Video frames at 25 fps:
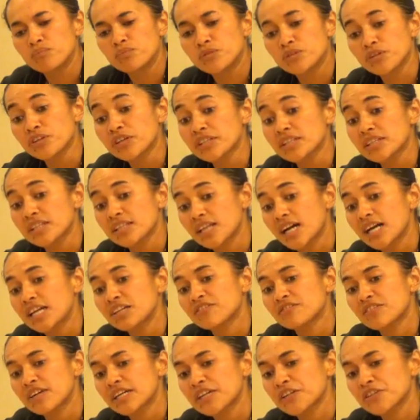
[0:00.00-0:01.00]
during the live
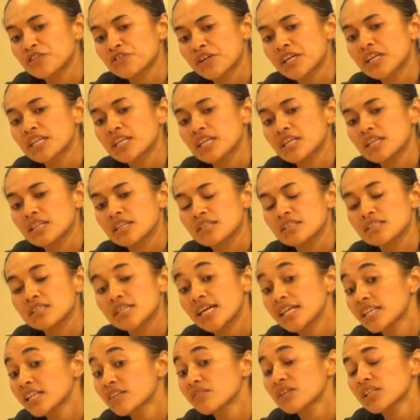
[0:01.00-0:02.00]
fire trainings,
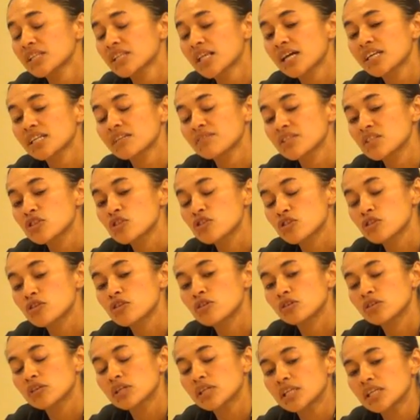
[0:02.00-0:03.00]
and even not even so,
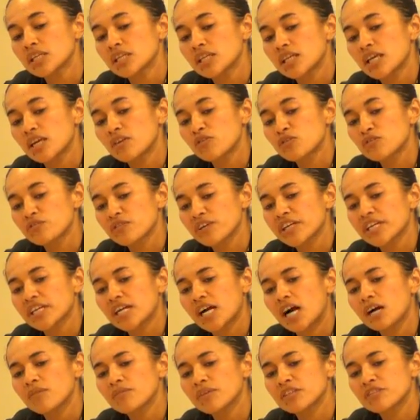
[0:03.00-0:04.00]
it was very
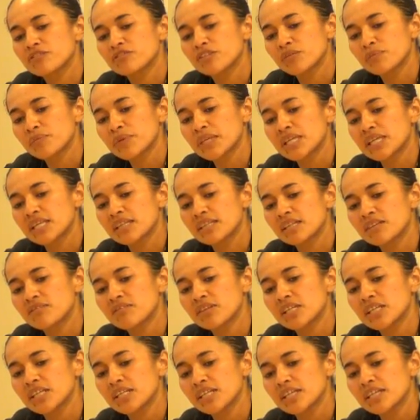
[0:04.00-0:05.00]
common for me
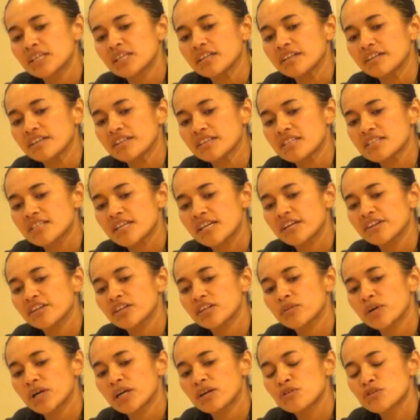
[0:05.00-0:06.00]
living in here in this area
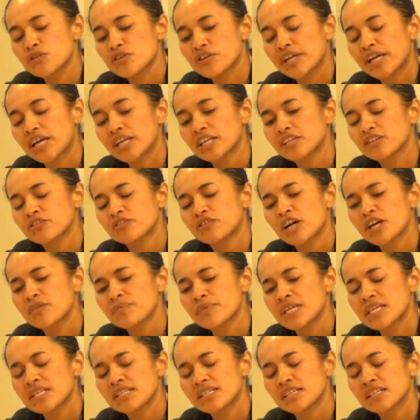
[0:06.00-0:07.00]
where I was organic
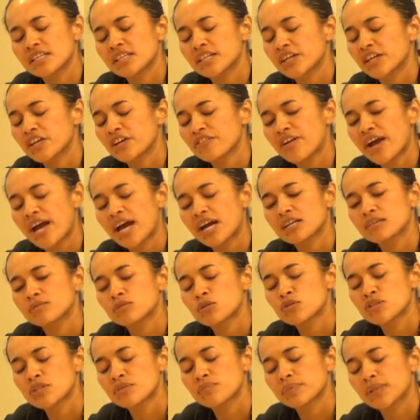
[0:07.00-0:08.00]
farming, taking care of
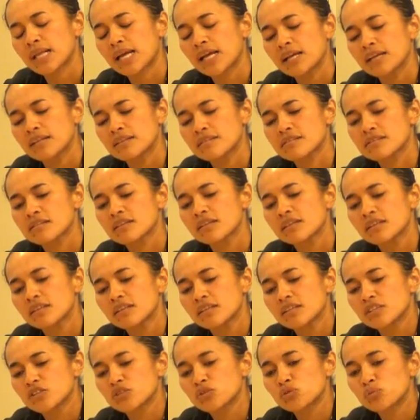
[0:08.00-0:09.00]
animals and plants,
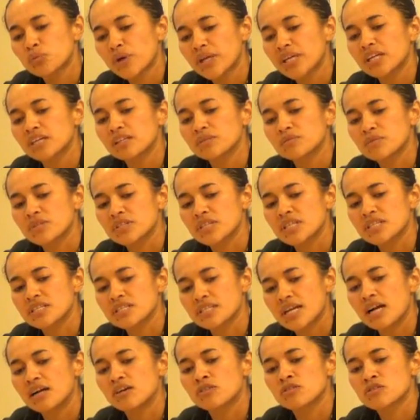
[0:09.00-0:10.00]
to wake up to the
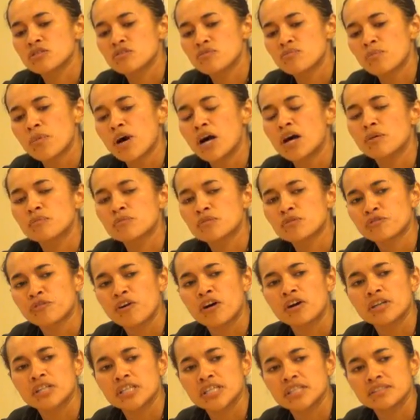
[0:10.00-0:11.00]
sounds of bombs
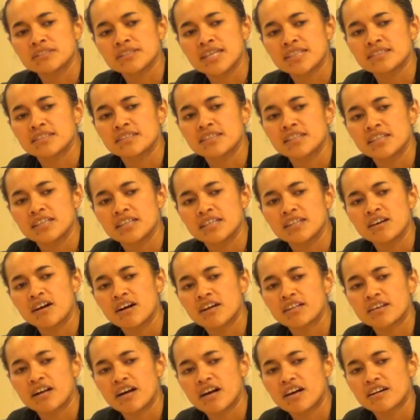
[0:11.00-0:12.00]
falling, detonating
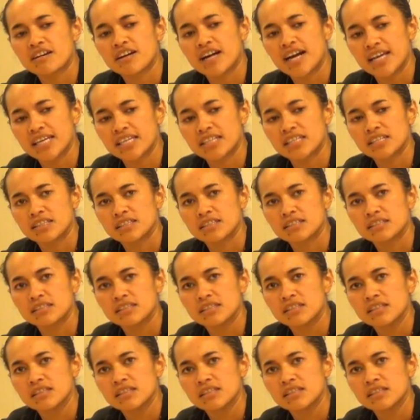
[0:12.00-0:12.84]
on our island,